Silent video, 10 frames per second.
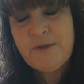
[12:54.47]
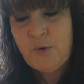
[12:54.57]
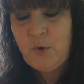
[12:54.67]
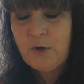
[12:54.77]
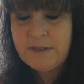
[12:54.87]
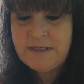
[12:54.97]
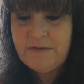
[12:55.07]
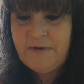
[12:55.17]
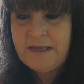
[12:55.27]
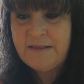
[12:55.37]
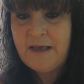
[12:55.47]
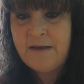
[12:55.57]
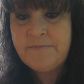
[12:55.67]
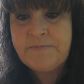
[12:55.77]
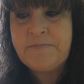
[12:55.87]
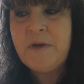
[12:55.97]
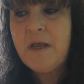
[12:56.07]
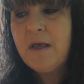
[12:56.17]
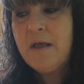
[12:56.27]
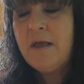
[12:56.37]
store and stuff like that and
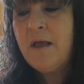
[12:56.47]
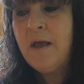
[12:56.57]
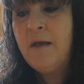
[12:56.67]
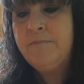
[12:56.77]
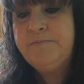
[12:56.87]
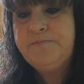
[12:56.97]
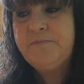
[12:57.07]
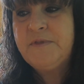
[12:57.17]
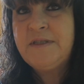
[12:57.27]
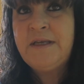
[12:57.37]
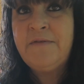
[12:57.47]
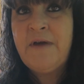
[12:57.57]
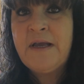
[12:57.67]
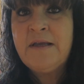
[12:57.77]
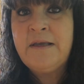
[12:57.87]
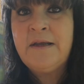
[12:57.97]
um, see if I can